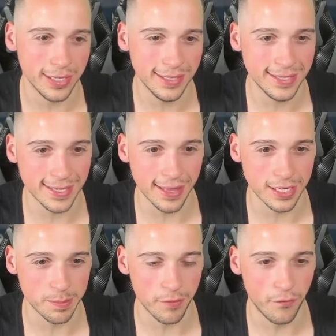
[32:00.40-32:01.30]
I did see
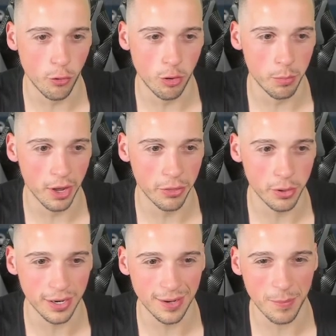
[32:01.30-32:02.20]
this before, but I
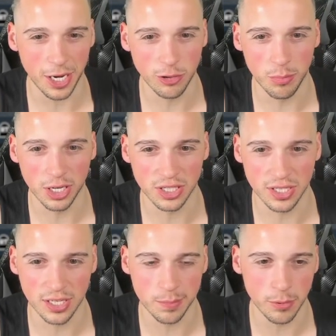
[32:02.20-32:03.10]
thought it didn't make too much
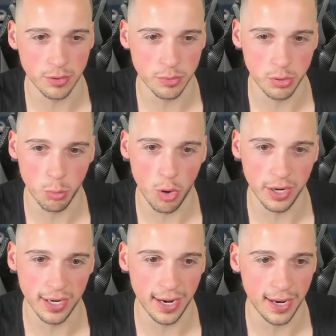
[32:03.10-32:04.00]
sense because we
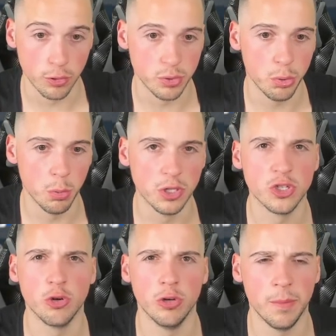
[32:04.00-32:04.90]
want
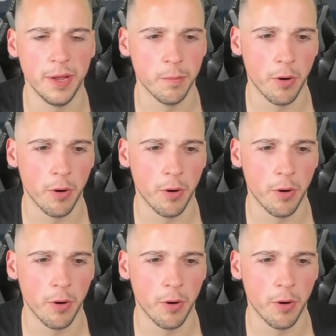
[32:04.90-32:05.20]
Scoot to be the